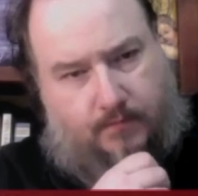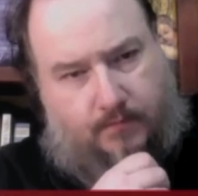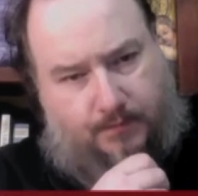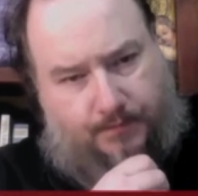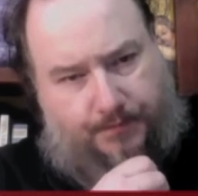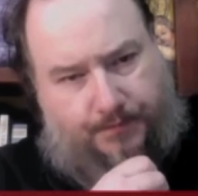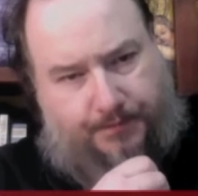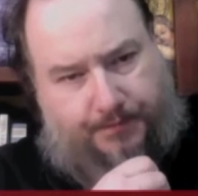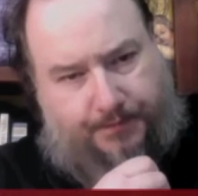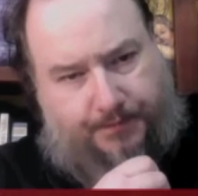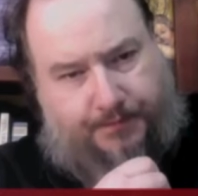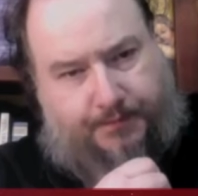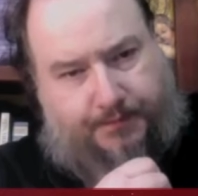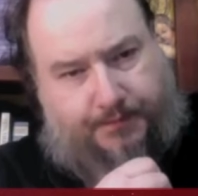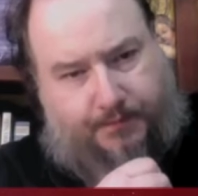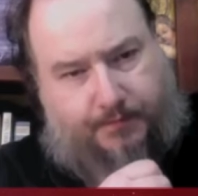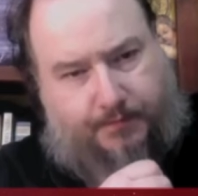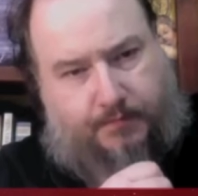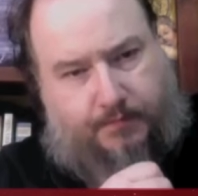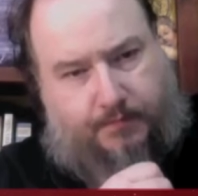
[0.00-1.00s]

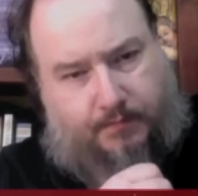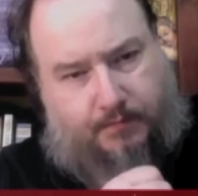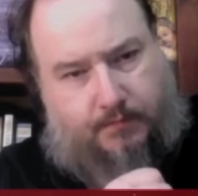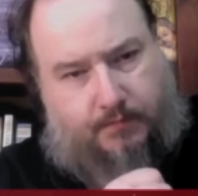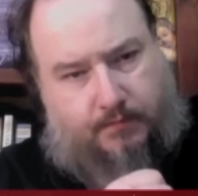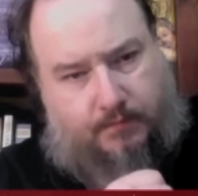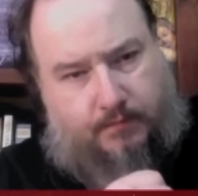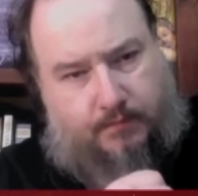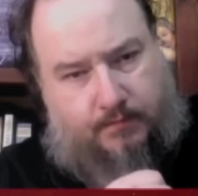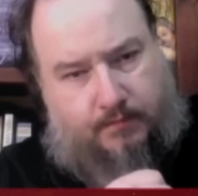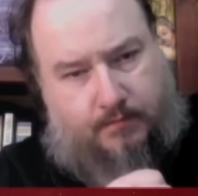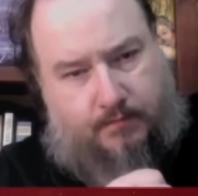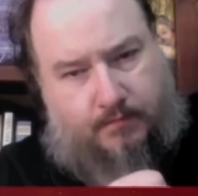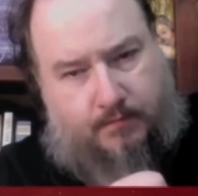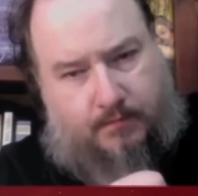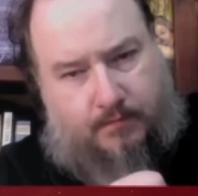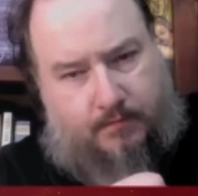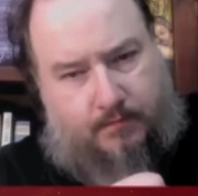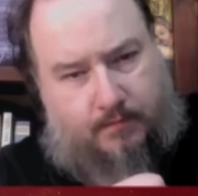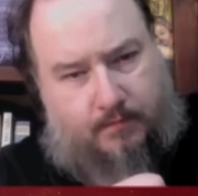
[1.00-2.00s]

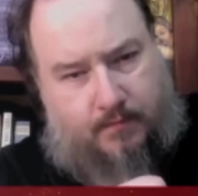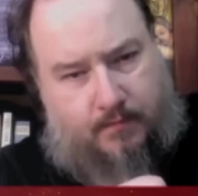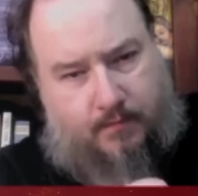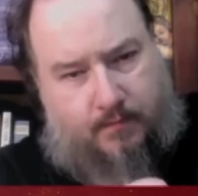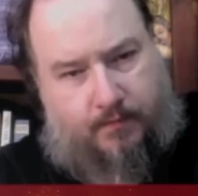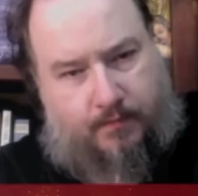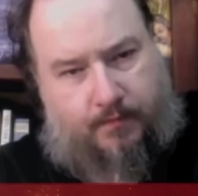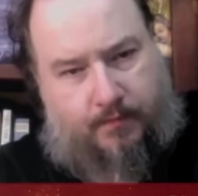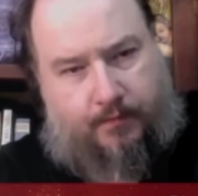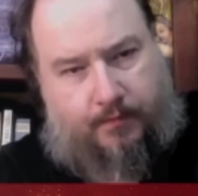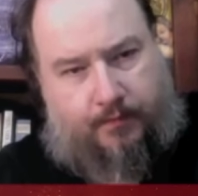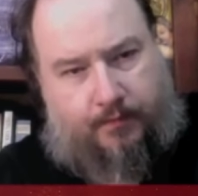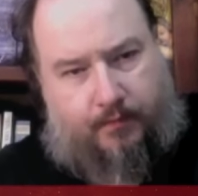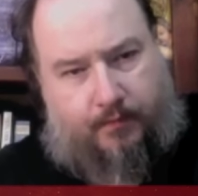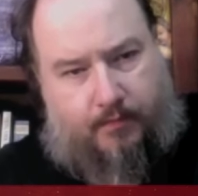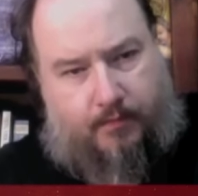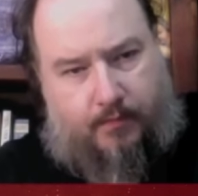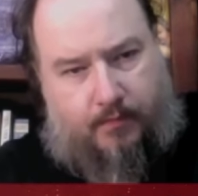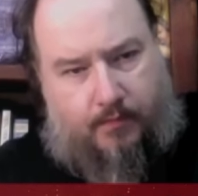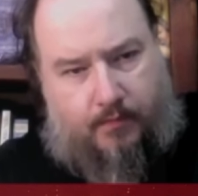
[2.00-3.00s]

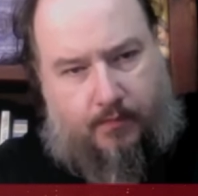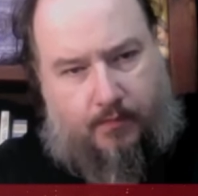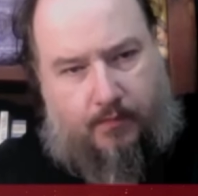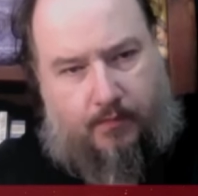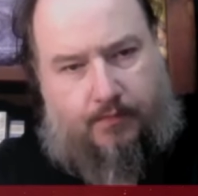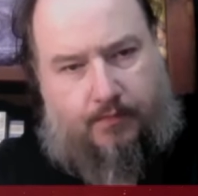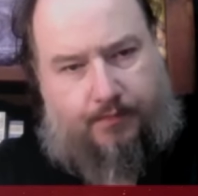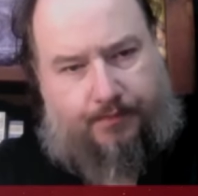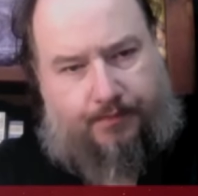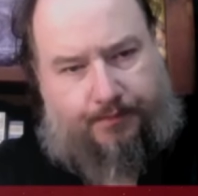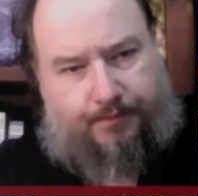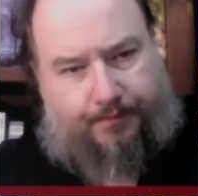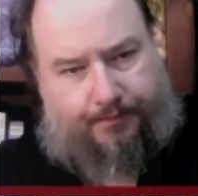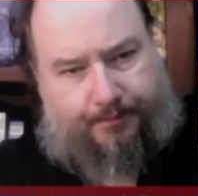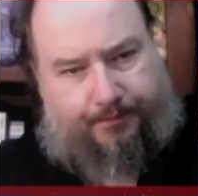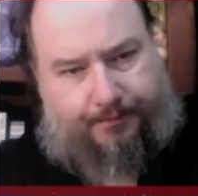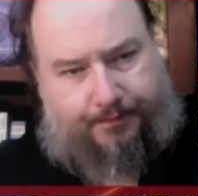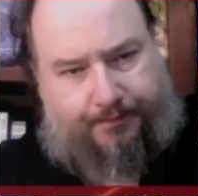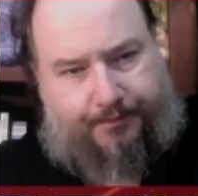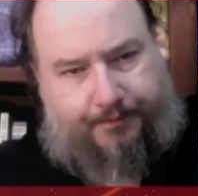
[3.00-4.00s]

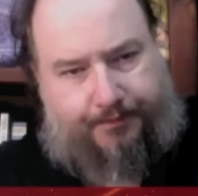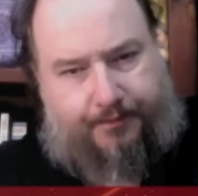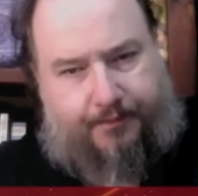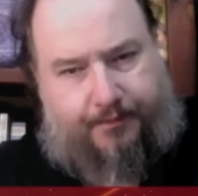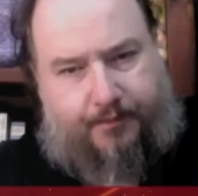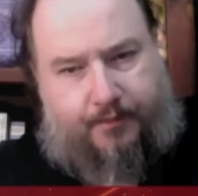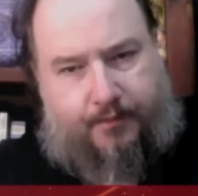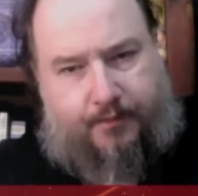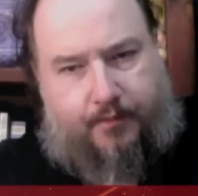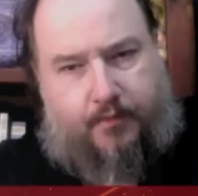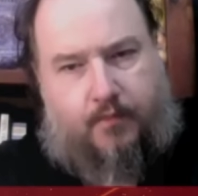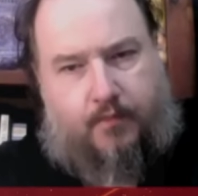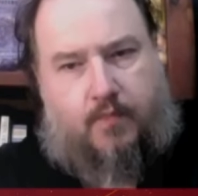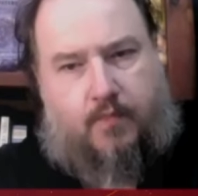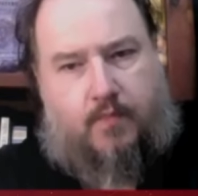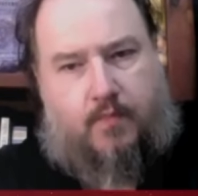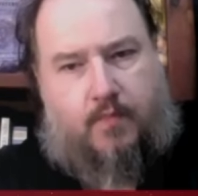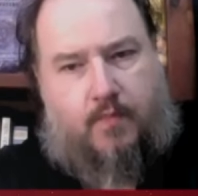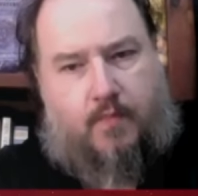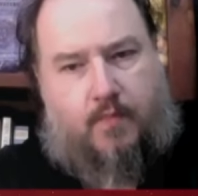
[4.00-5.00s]

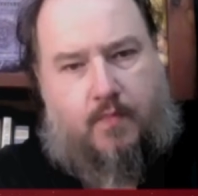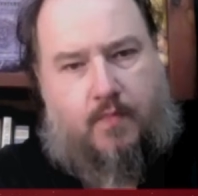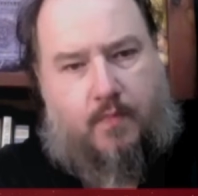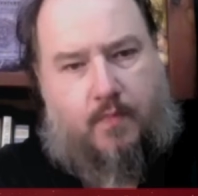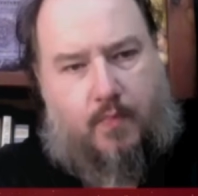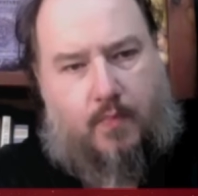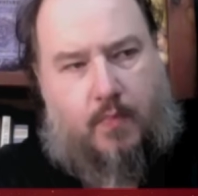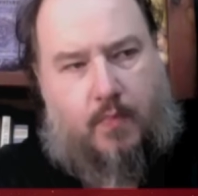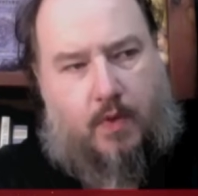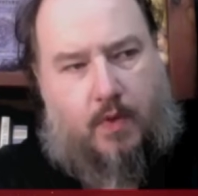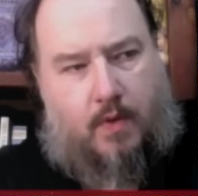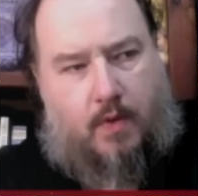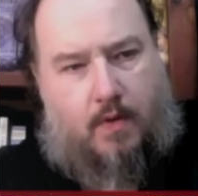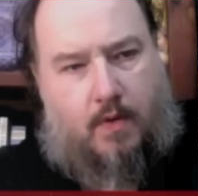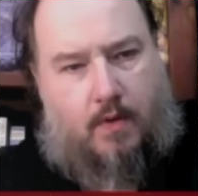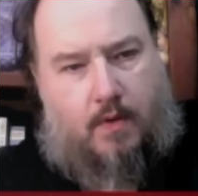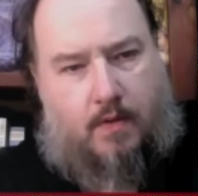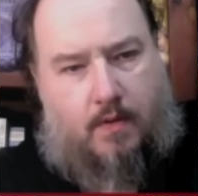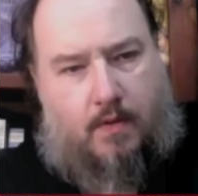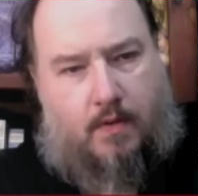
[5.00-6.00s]

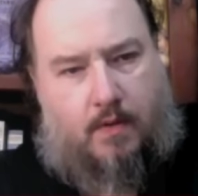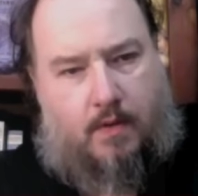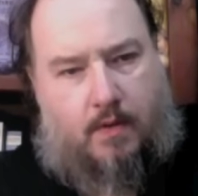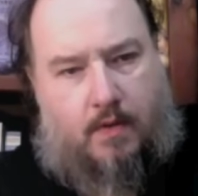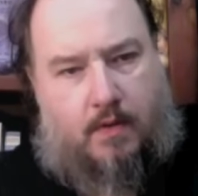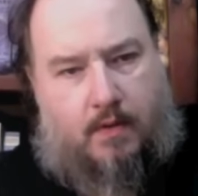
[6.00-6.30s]
(silent)